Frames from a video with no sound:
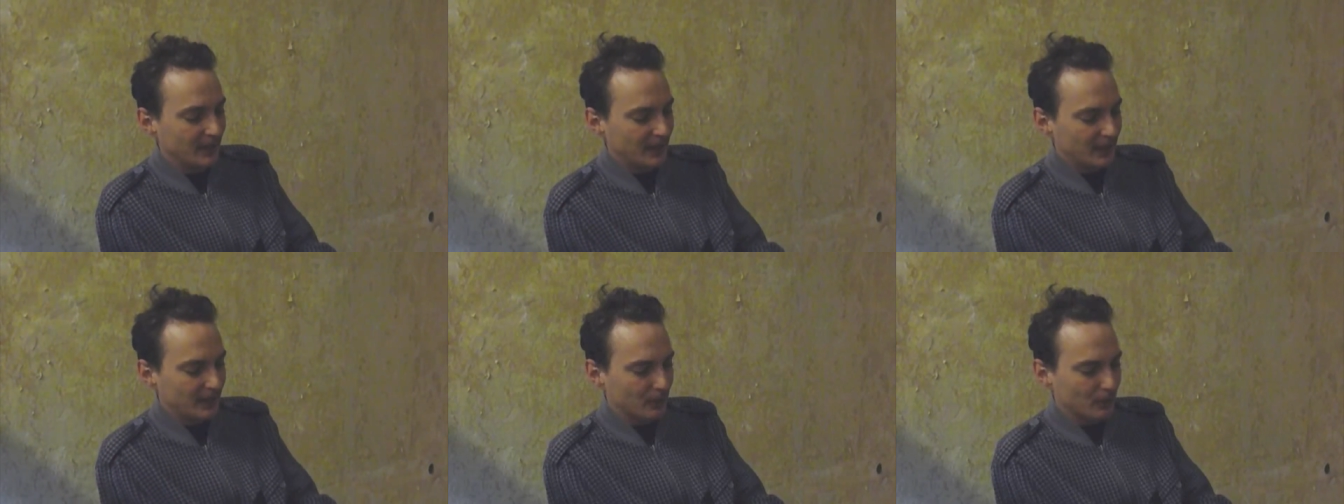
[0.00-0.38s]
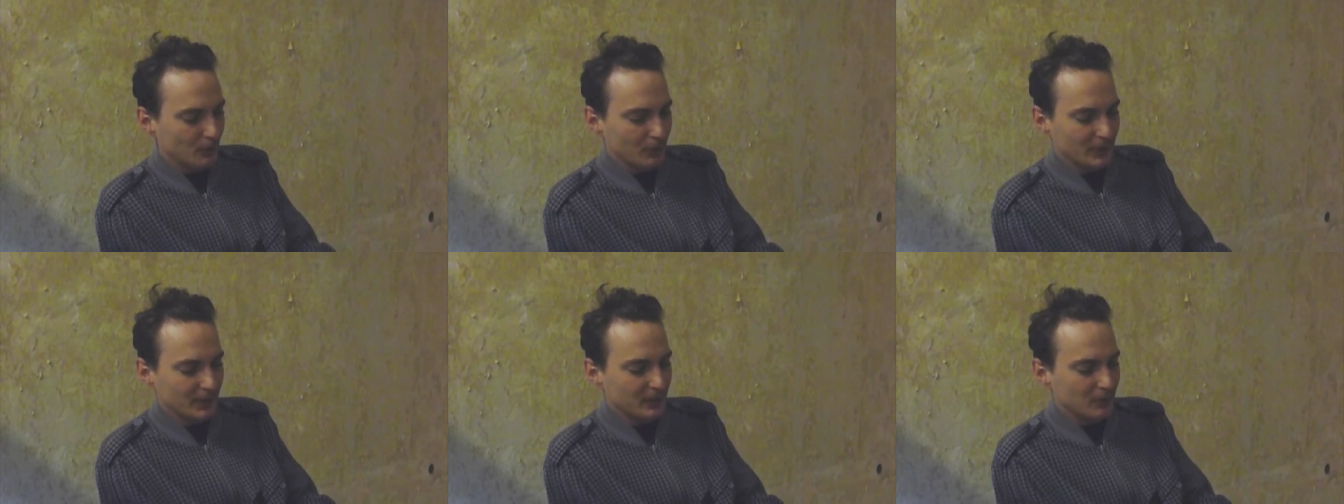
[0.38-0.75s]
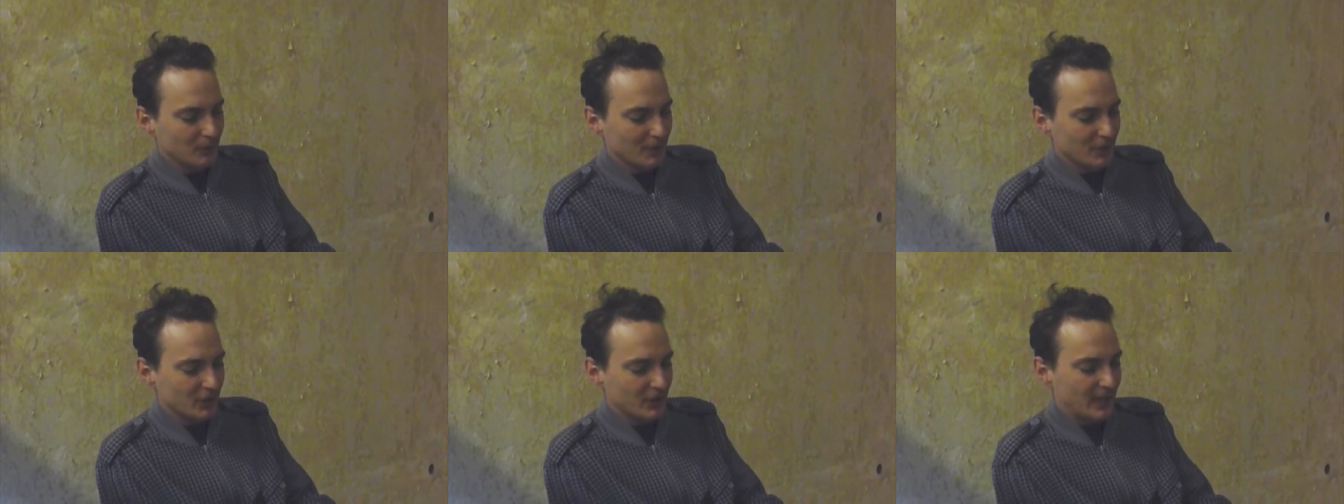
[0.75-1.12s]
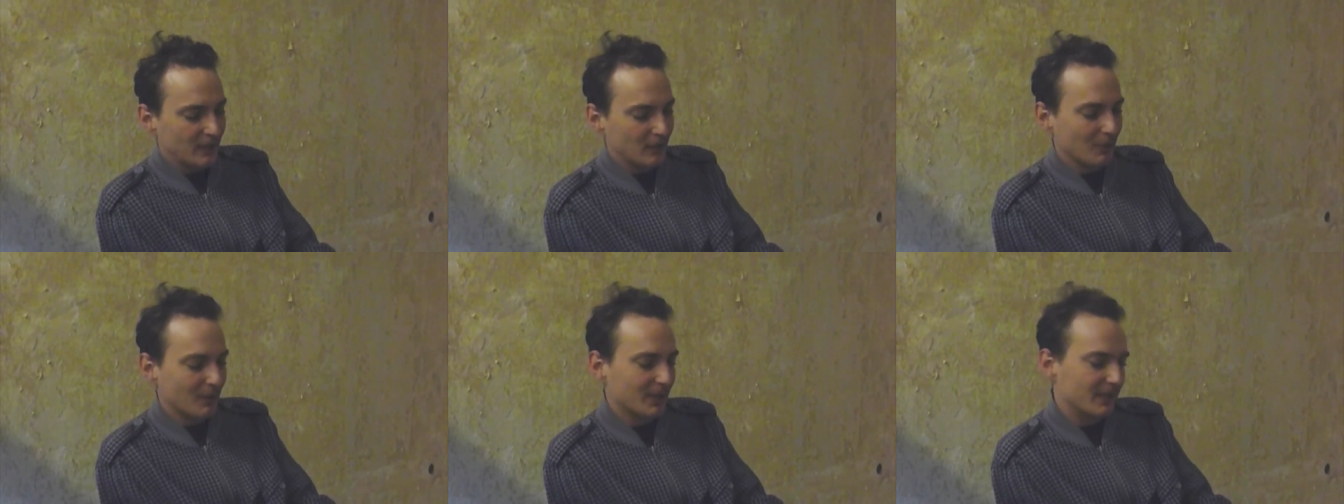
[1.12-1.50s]
I don't know really too much
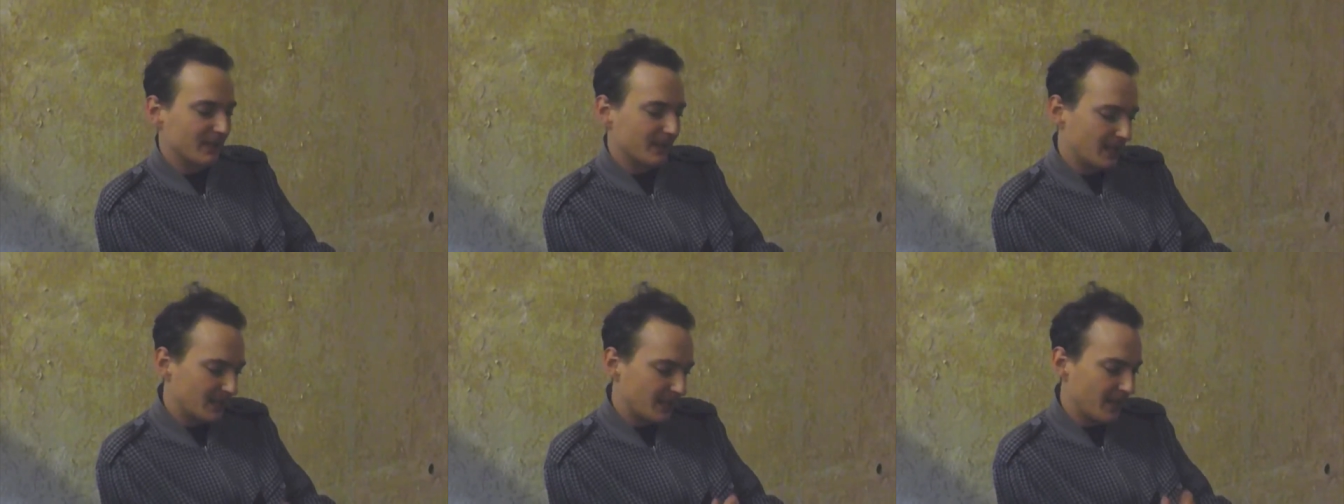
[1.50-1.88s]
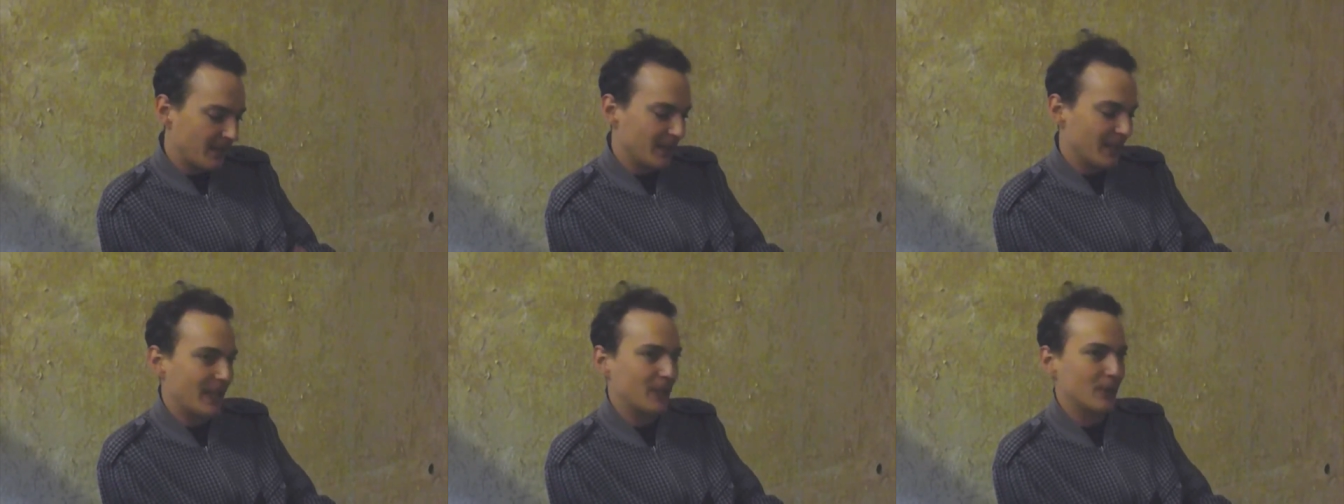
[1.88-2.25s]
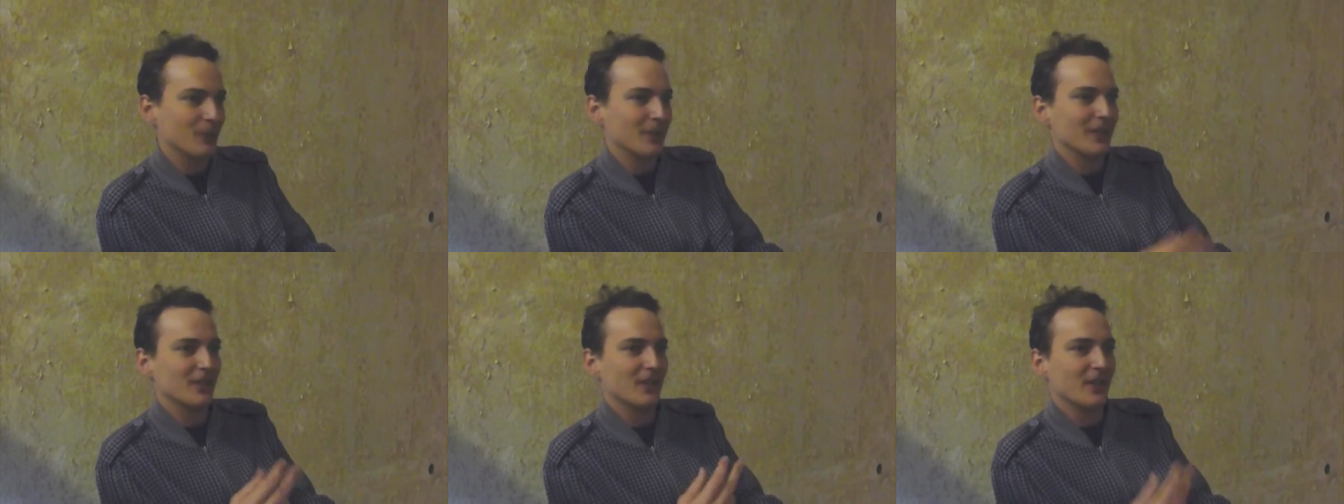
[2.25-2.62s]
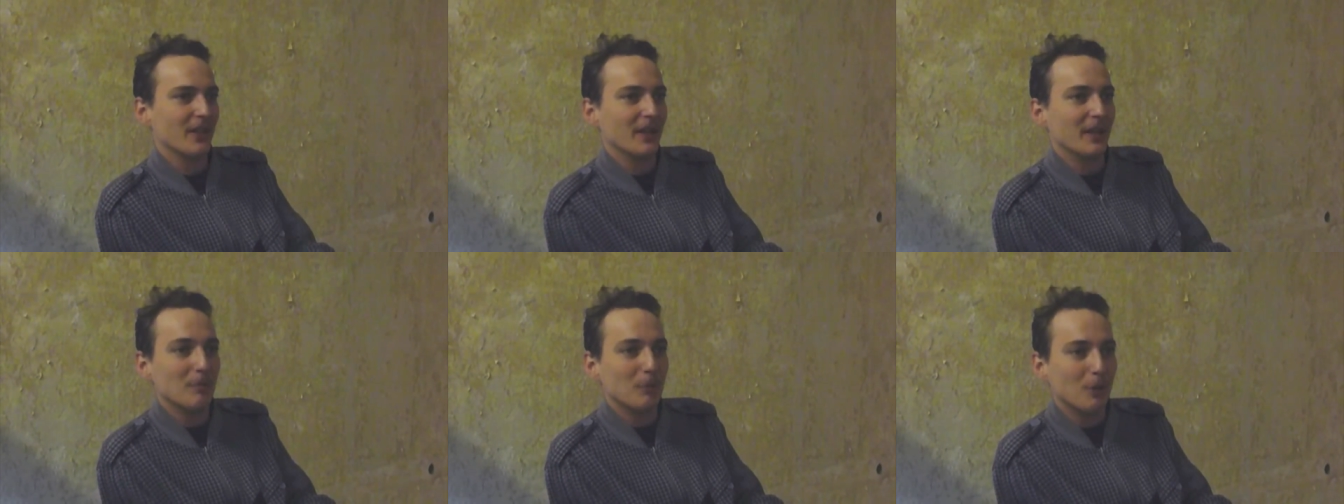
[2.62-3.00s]
techno, but let's say the electro DJ,
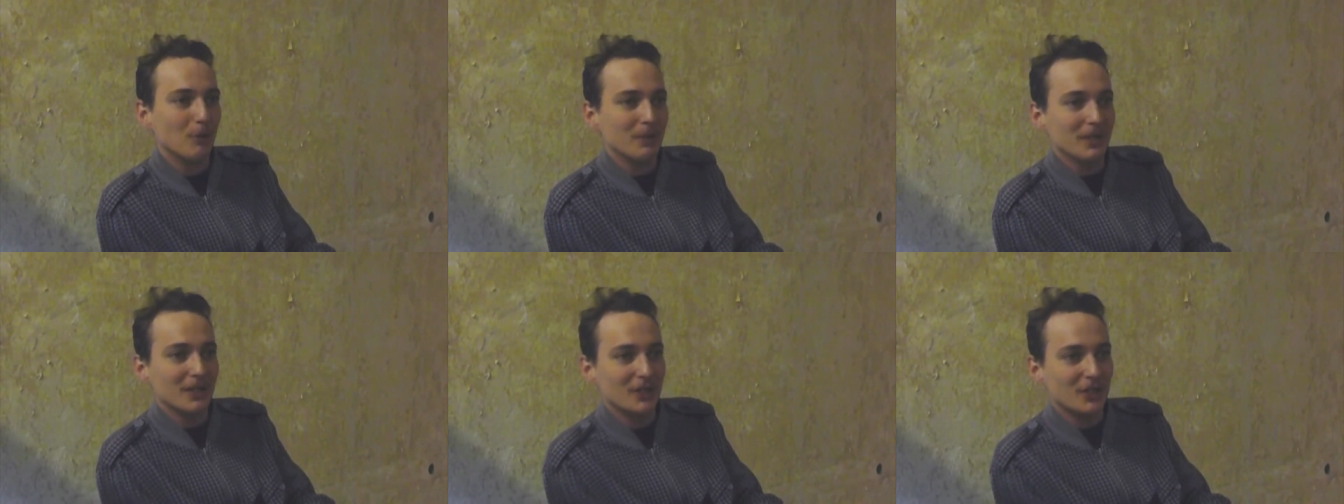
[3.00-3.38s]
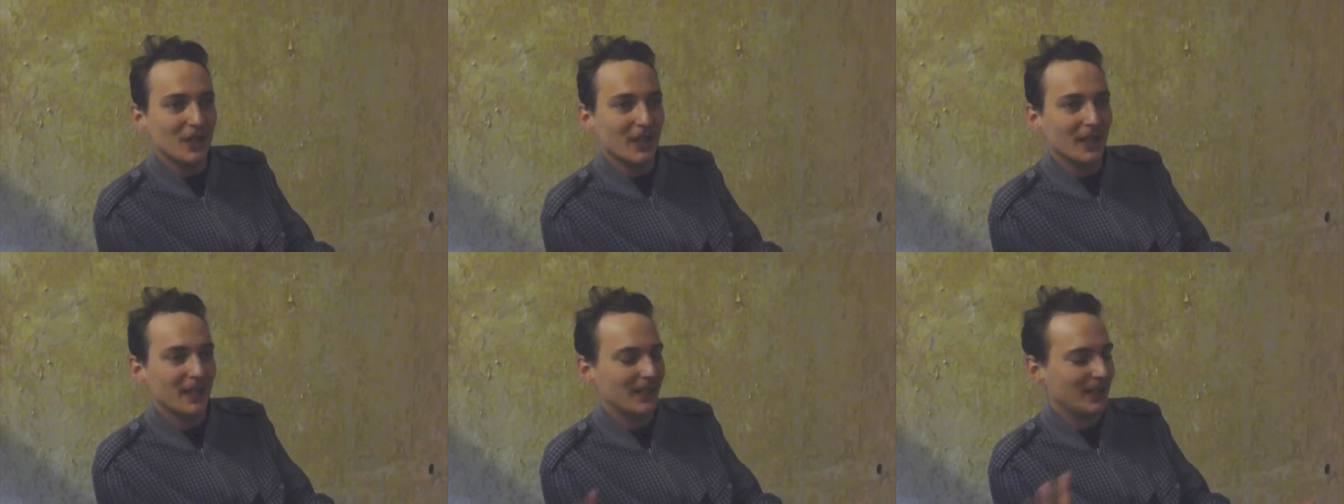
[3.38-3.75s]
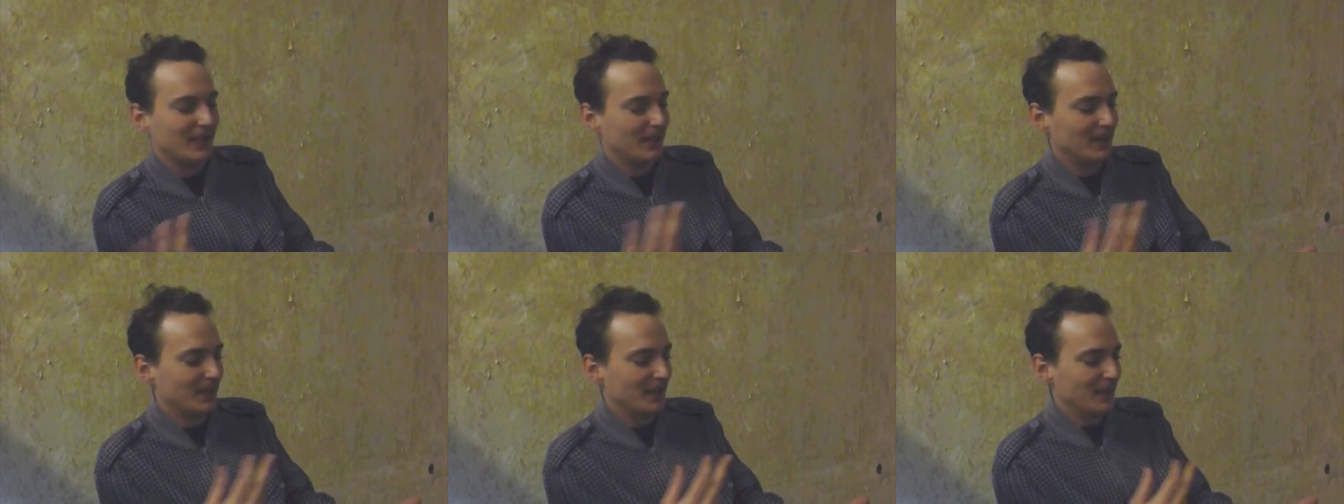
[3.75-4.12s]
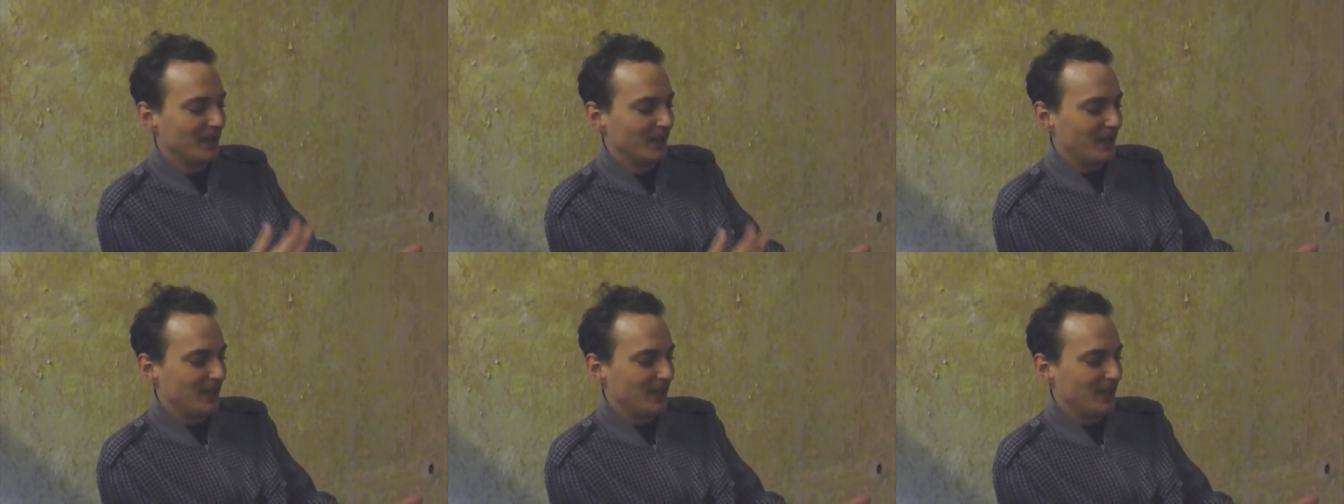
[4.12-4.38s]
the hip hop DJ,